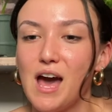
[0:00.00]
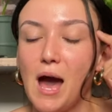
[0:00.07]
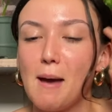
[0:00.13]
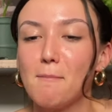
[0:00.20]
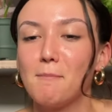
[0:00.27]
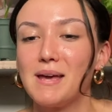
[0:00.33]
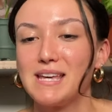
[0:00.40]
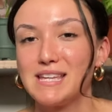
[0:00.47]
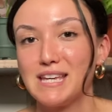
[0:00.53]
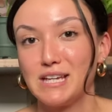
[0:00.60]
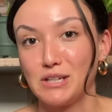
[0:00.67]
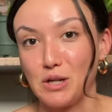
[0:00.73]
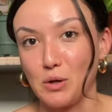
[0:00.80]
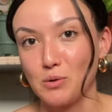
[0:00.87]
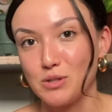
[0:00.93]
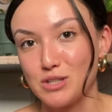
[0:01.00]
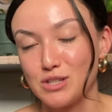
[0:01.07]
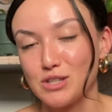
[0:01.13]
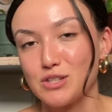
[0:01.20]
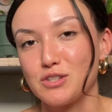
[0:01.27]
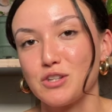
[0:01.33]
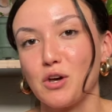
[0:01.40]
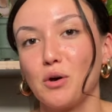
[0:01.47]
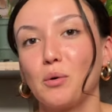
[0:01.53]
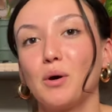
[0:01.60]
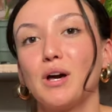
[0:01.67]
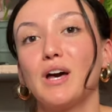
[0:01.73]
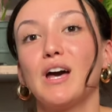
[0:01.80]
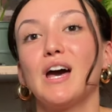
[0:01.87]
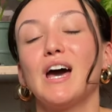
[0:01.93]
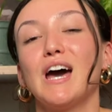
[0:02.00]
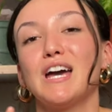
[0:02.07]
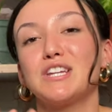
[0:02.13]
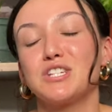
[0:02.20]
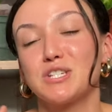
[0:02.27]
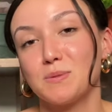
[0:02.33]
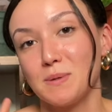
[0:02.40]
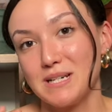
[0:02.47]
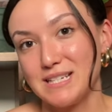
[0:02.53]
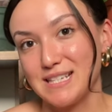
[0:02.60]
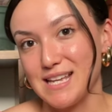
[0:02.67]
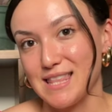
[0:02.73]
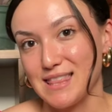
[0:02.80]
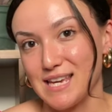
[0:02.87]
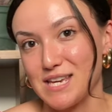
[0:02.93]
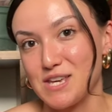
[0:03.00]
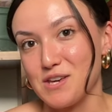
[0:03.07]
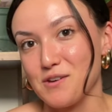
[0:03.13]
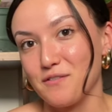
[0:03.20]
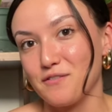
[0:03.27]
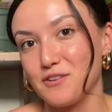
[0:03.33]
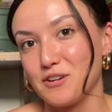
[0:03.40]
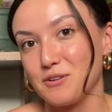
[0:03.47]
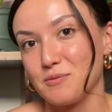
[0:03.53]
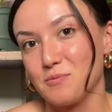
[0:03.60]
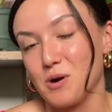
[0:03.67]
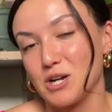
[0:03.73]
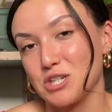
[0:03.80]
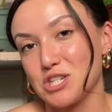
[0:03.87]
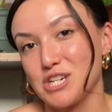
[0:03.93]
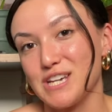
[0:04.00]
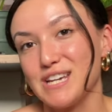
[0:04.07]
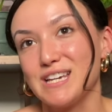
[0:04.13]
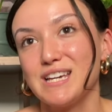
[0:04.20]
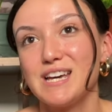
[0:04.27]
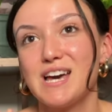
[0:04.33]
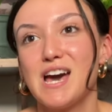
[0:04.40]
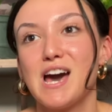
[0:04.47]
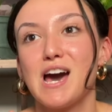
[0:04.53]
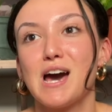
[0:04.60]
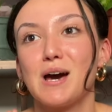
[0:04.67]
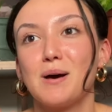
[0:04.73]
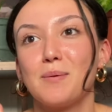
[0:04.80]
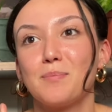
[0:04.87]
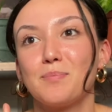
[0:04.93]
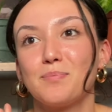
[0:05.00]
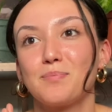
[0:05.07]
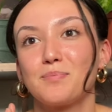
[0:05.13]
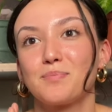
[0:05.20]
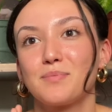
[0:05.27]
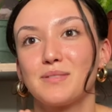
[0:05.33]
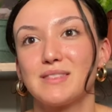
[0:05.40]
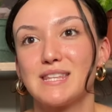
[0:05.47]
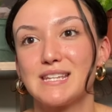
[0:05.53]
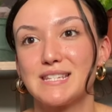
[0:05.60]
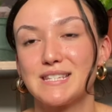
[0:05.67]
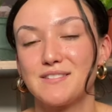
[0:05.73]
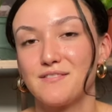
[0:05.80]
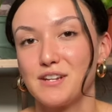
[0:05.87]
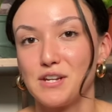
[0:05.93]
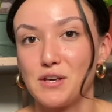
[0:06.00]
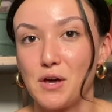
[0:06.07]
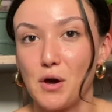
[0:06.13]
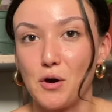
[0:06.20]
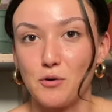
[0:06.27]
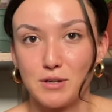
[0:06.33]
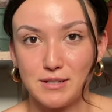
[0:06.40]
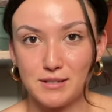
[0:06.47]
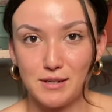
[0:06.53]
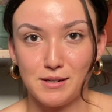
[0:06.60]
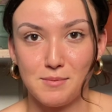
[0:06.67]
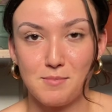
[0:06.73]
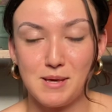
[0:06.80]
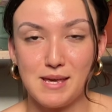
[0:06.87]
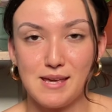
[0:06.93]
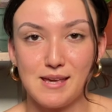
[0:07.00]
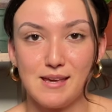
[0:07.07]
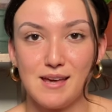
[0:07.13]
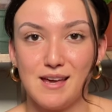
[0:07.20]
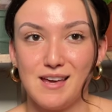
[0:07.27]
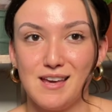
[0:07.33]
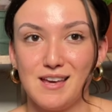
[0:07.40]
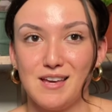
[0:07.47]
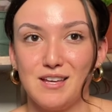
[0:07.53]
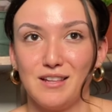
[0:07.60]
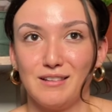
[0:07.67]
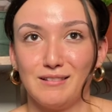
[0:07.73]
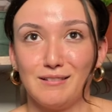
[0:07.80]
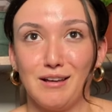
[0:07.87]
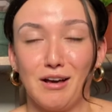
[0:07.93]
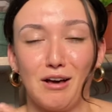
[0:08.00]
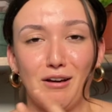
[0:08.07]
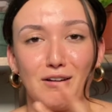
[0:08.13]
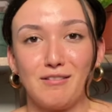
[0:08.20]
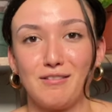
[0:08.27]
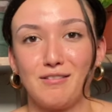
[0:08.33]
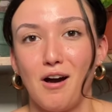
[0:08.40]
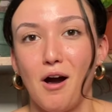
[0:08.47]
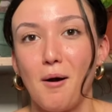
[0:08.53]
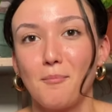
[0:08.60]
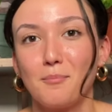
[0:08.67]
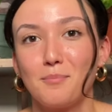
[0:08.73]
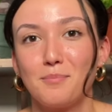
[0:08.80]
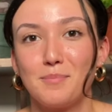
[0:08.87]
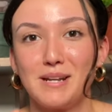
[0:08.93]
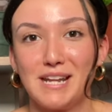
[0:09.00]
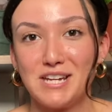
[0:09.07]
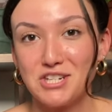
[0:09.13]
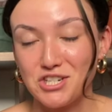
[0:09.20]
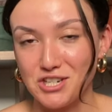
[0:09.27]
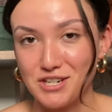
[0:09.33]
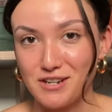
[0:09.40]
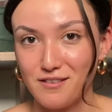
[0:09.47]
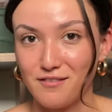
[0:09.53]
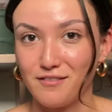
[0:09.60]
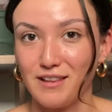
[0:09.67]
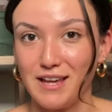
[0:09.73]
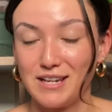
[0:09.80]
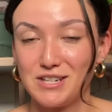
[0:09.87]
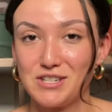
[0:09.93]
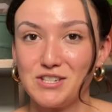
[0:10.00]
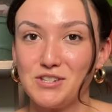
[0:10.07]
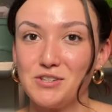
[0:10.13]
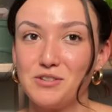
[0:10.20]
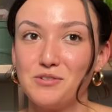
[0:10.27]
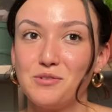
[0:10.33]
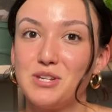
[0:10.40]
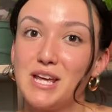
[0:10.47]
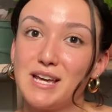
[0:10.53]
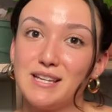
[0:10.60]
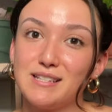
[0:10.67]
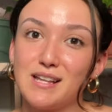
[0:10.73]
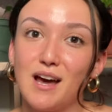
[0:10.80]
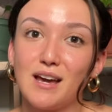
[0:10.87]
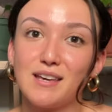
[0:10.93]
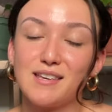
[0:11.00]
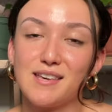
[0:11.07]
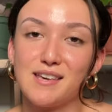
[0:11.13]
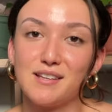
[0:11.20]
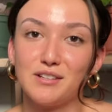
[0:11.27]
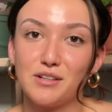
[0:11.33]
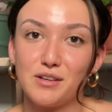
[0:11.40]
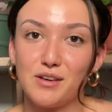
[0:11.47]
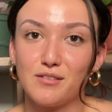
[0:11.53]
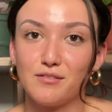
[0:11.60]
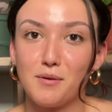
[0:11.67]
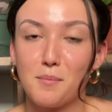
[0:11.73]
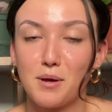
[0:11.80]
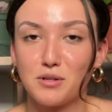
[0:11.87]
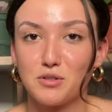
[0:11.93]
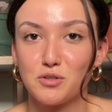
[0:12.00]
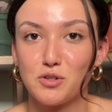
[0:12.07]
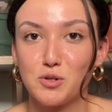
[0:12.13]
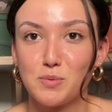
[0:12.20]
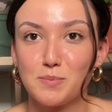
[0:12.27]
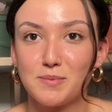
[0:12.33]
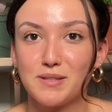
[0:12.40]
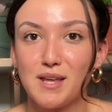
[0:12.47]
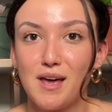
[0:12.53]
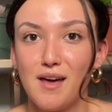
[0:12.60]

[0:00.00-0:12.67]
I'm making notes, so just want to say thank you for watching. Um, this video is going to be a combination of like two days hiking looking for mushrooms,